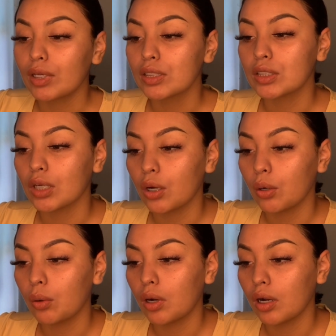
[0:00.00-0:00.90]

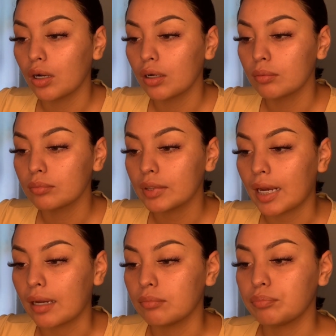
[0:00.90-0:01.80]
So
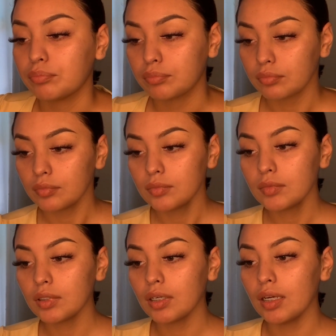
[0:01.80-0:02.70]
yeah,
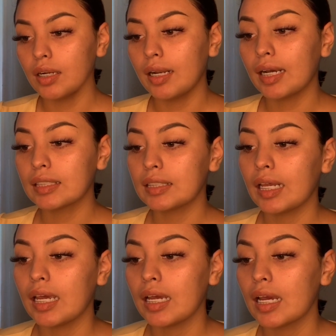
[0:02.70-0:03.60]
next
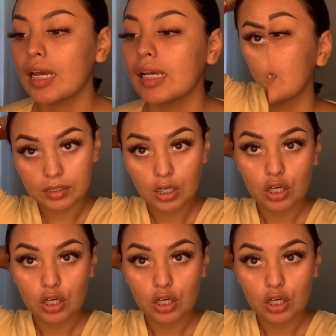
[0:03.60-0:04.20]
thing is,